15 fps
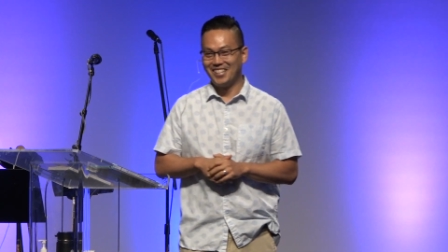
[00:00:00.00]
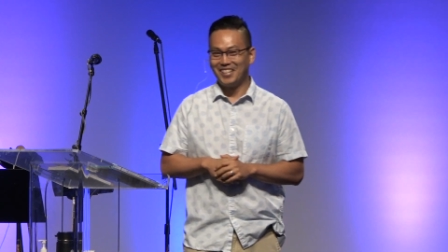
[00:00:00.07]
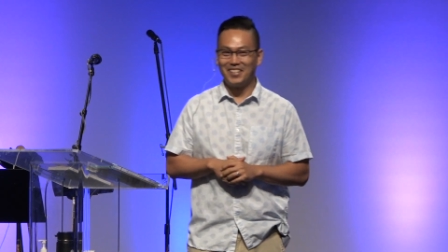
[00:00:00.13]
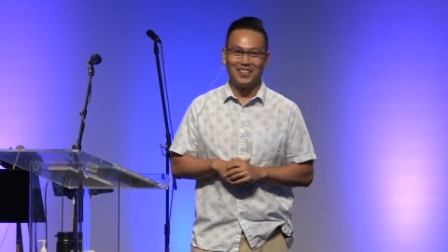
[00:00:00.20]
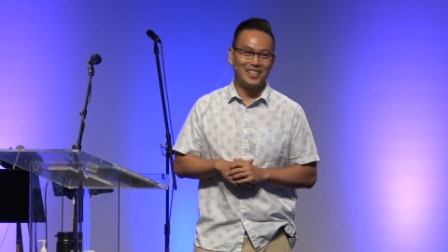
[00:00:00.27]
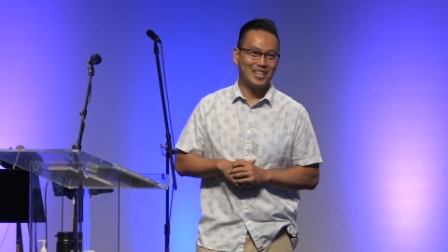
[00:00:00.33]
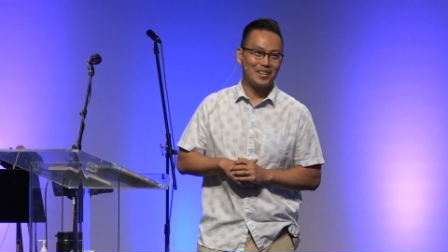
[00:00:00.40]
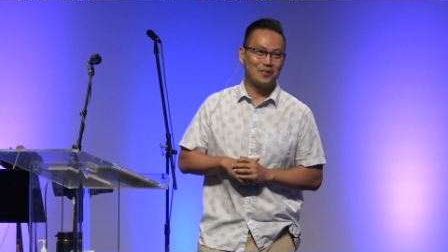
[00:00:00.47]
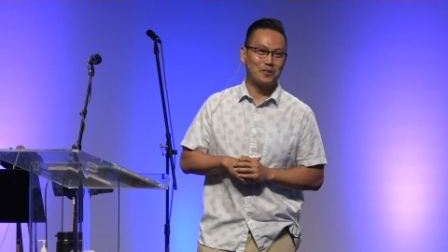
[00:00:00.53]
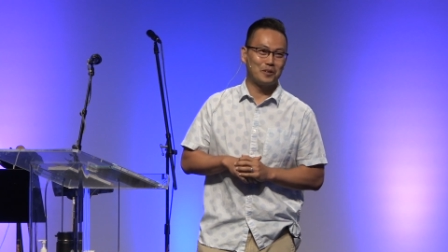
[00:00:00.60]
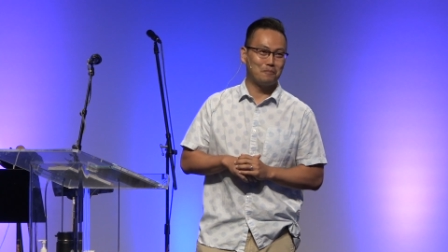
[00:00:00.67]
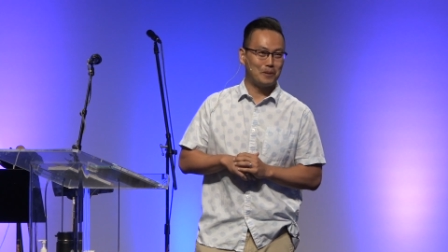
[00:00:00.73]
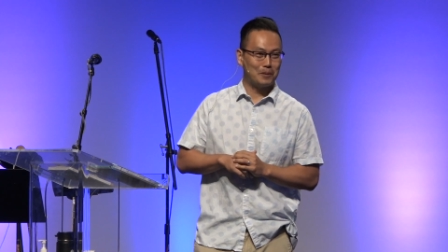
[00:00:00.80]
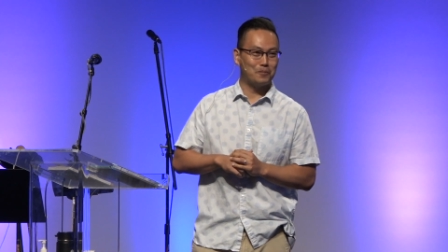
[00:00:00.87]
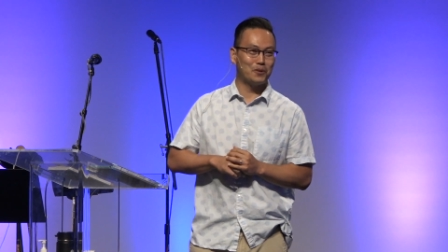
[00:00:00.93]
unlike
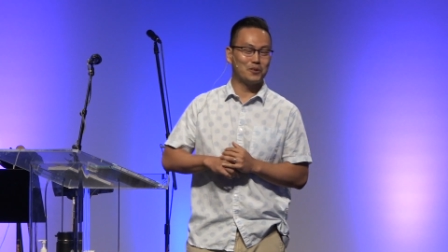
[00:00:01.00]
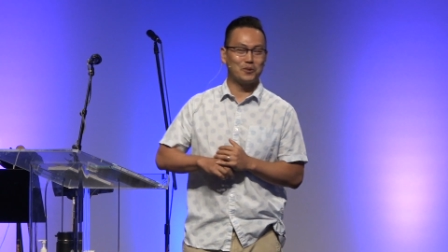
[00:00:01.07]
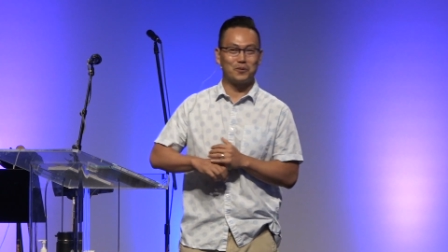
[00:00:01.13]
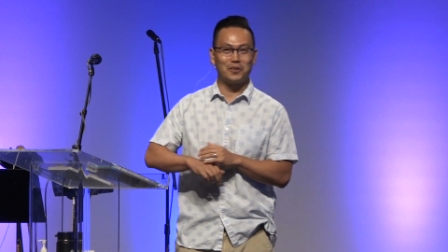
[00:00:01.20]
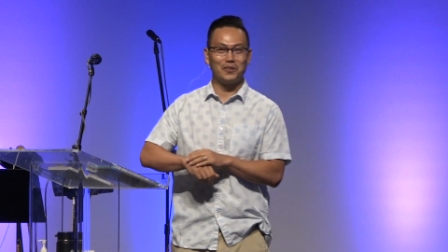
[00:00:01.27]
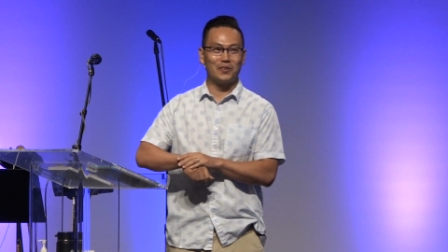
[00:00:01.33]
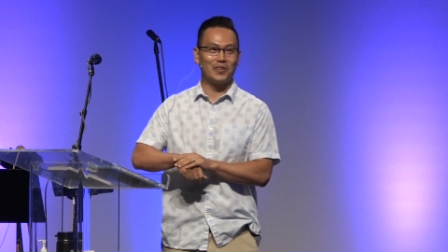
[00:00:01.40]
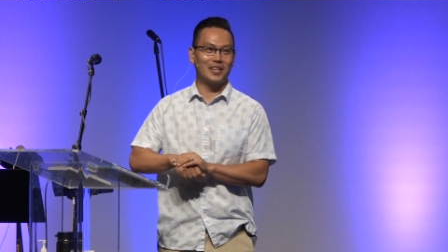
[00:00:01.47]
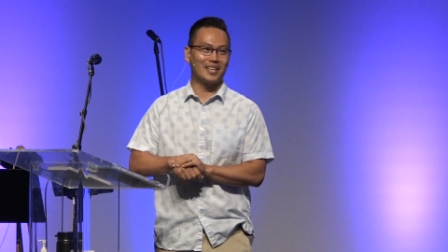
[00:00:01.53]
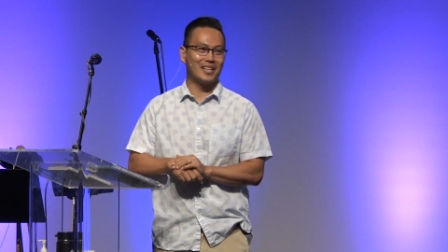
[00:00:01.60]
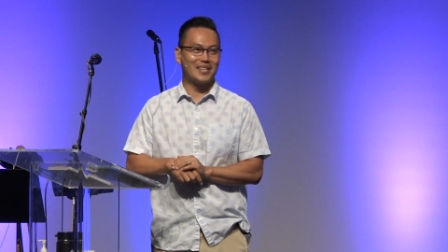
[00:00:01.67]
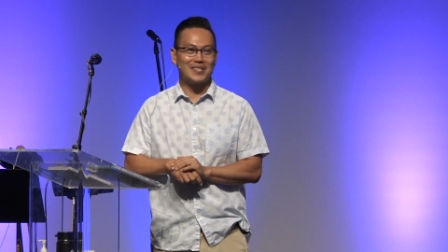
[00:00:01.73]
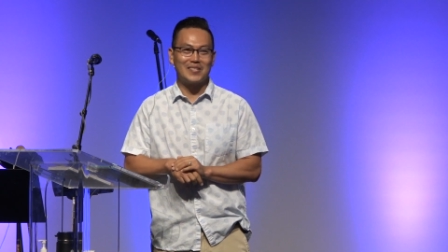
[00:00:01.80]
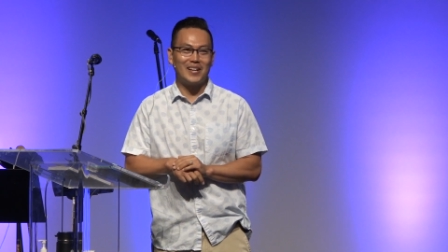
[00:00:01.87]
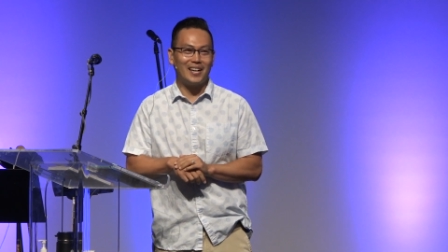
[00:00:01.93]
what people of the world think,
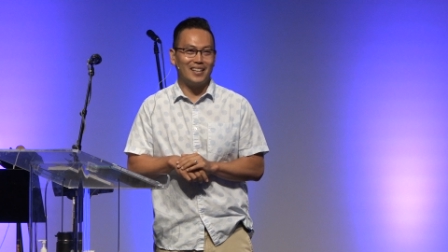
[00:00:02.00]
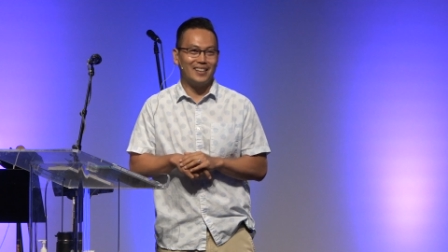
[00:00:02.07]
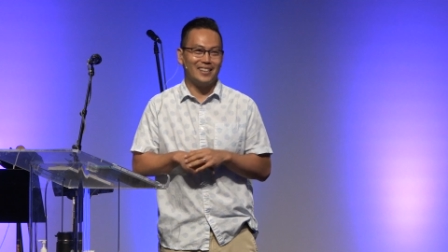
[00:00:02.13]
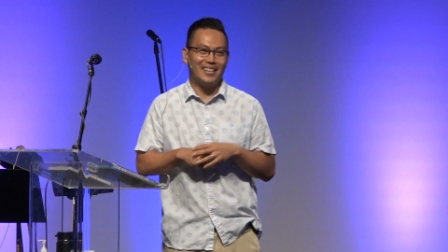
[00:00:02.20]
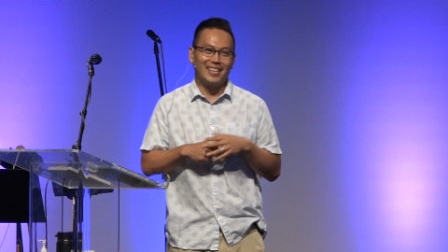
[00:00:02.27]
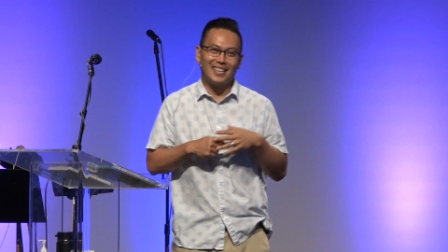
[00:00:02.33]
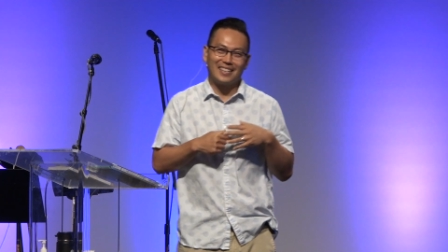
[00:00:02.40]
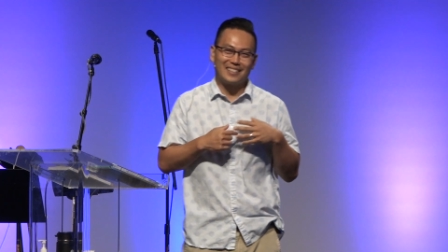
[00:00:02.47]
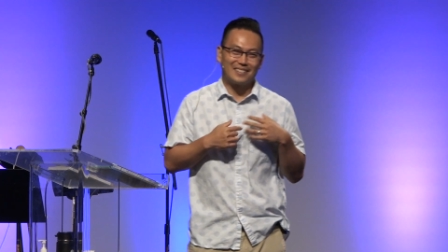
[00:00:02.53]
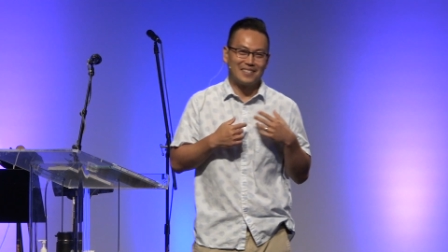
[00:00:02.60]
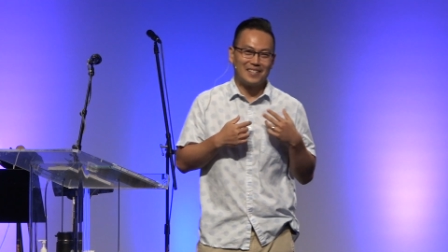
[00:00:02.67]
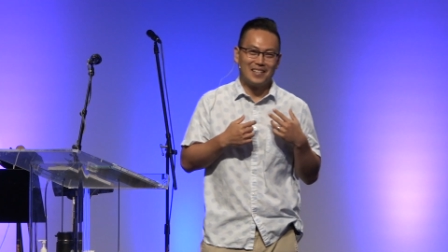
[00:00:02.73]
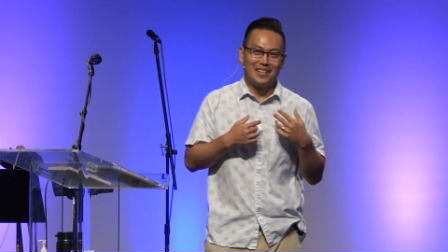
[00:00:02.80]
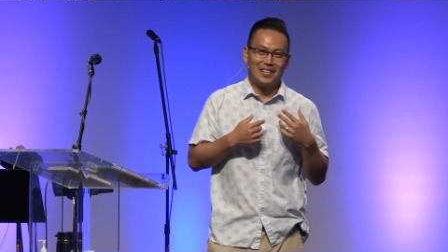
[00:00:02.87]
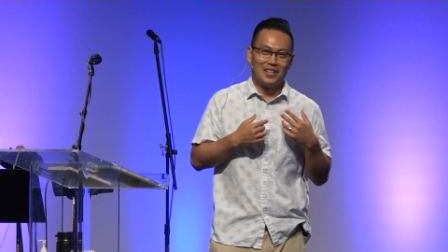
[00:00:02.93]
is not like
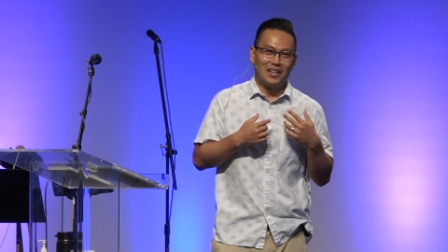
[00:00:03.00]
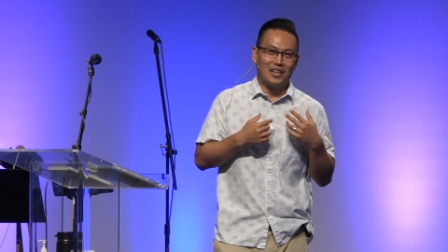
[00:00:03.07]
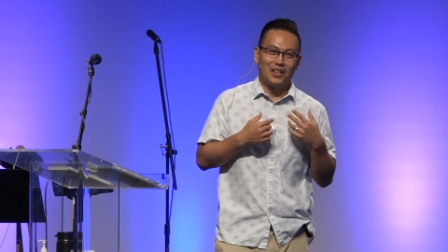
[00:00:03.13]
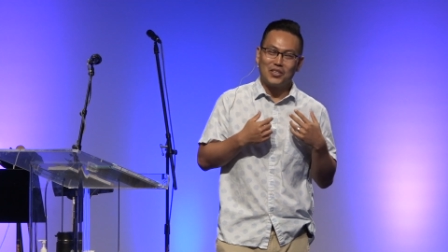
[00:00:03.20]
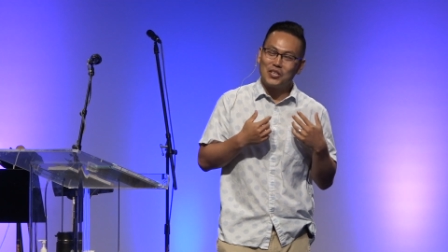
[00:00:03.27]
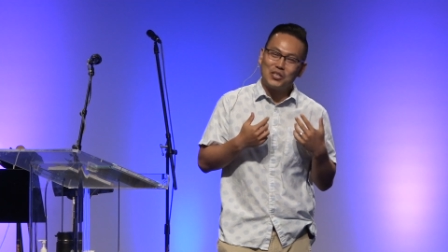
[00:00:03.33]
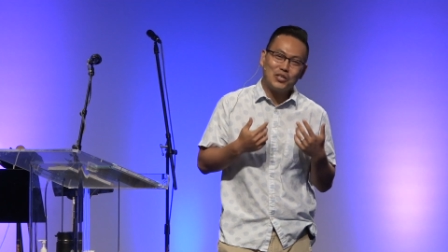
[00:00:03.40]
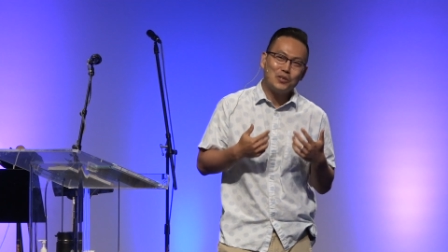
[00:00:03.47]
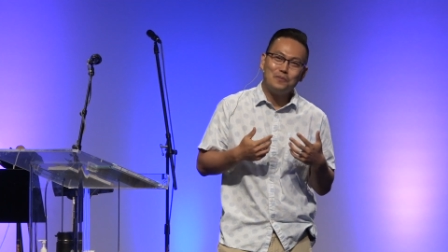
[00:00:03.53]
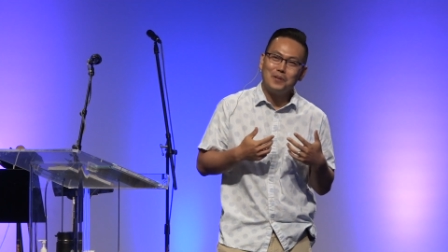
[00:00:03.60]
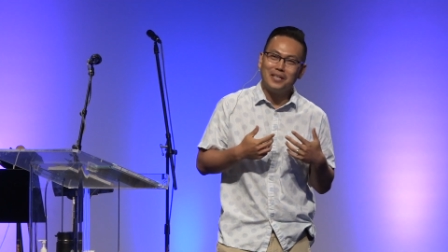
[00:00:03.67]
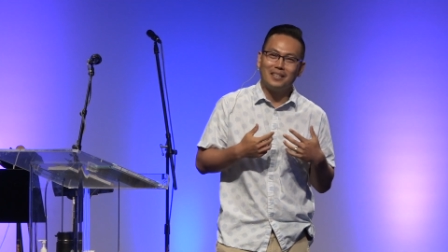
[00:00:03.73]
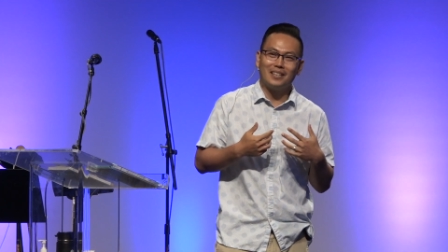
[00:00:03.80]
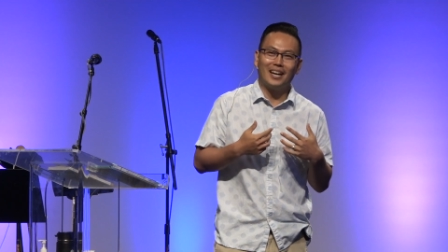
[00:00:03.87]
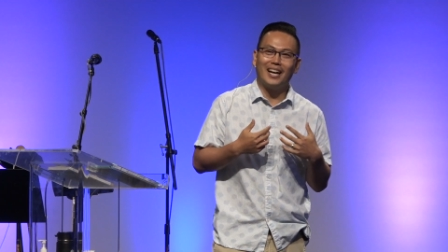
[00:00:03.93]
a
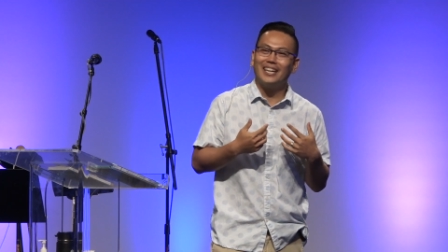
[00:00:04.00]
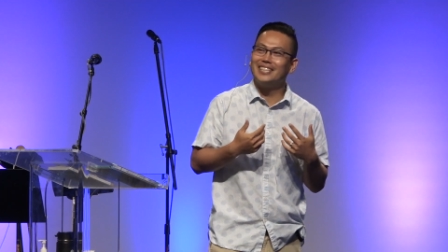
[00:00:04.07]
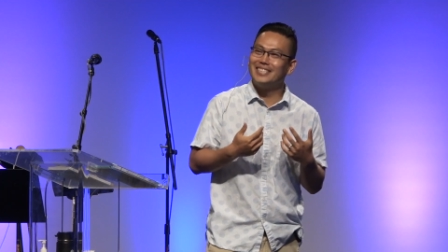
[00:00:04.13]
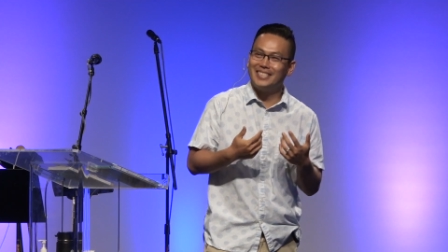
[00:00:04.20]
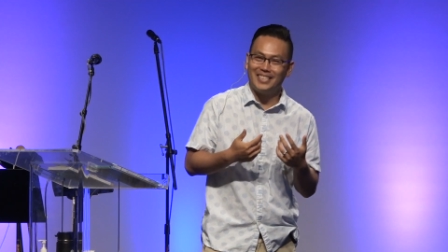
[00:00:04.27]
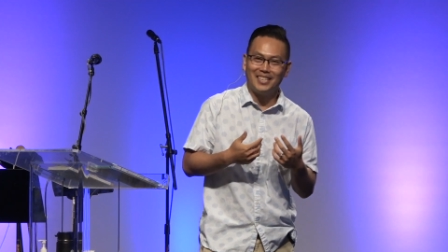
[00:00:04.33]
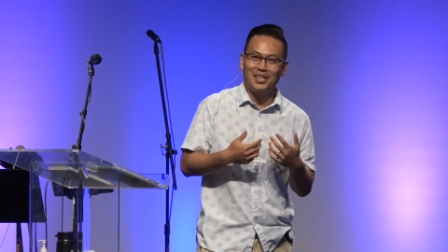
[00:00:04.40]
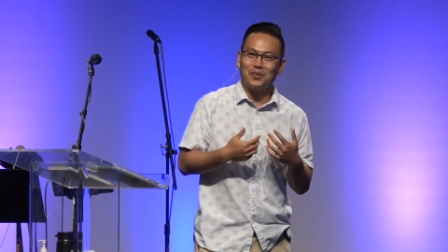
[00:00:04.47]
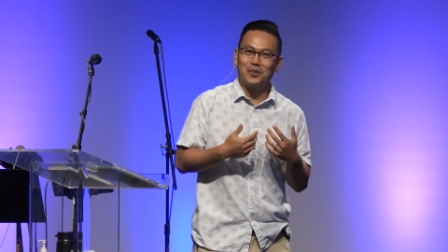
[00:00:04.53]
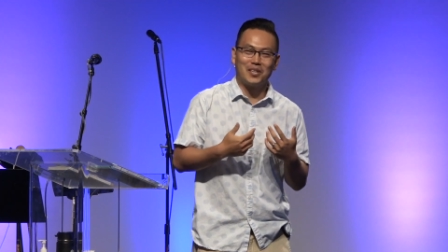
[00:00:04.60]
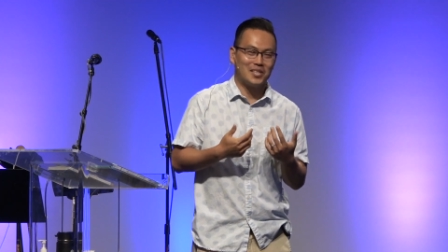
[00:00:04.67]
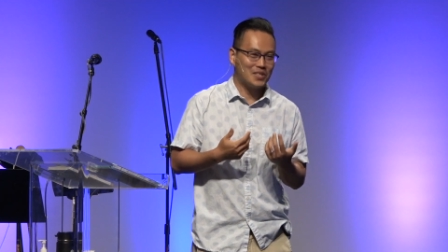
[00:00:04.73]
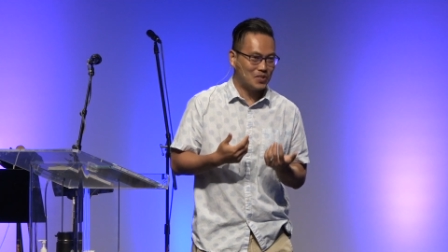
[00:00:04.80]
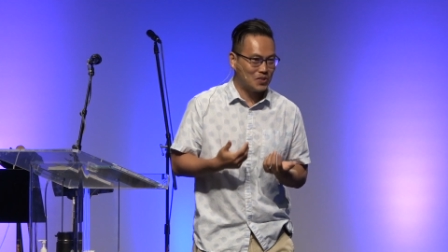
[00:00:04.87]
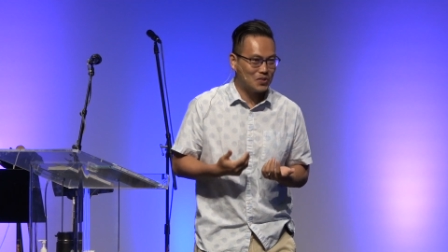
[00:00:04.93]
human idea or
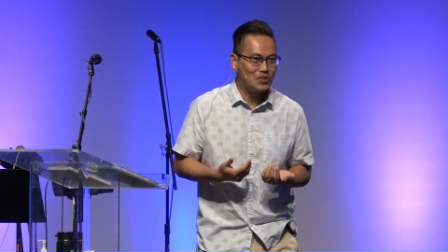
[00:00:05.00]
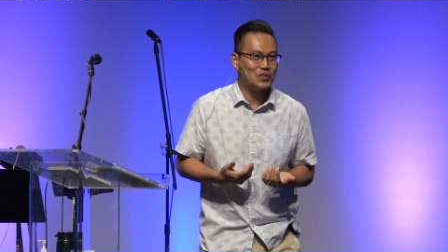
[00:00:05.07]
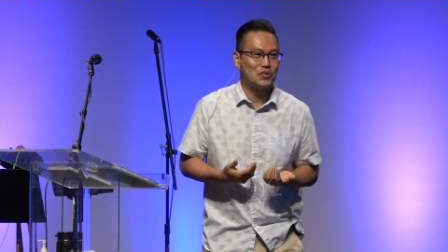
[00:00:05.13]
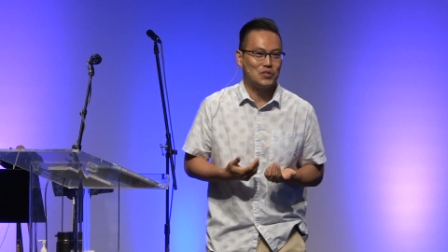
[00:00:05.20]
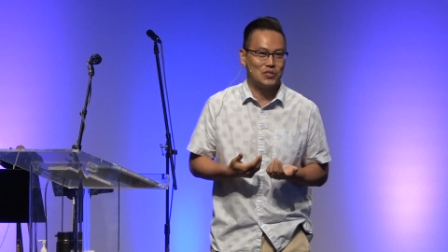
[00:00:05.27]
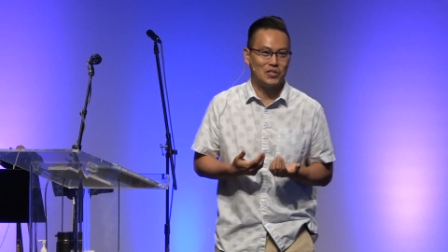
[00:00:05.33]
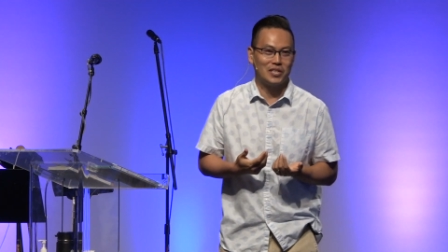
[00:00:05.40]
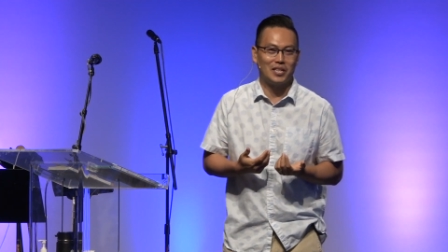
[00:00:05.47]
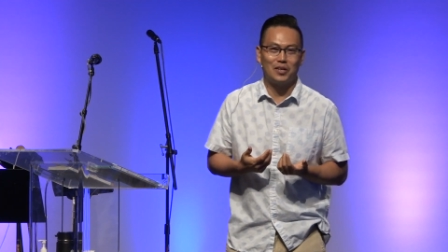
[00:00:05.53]
institution.